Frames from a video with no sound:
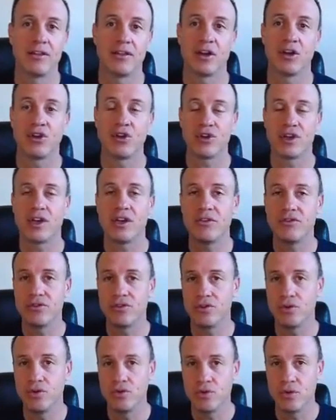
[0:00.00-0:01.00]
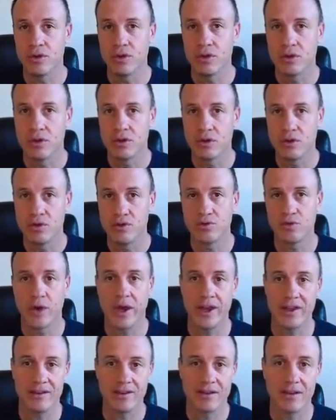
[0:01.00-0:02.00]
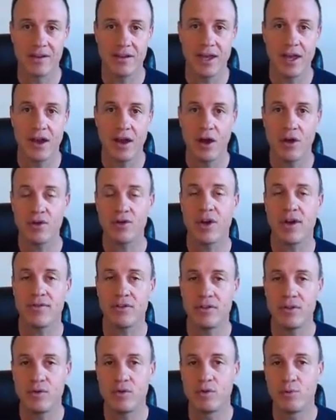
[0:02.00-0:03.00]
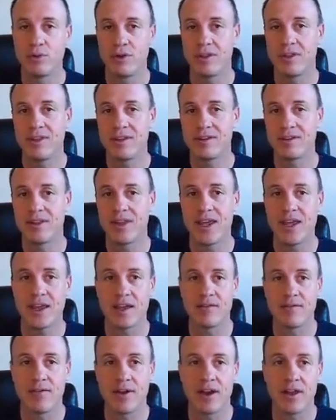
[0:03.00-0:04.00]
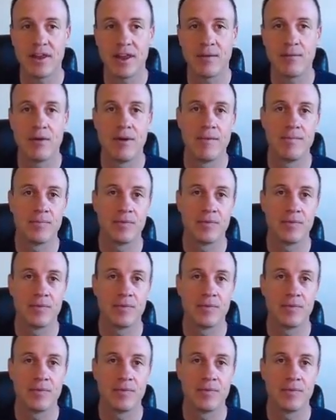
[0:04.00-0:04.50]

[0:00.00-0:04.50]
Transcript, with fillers: They're looking to lose weight, and all you have to do is put this link in front of them.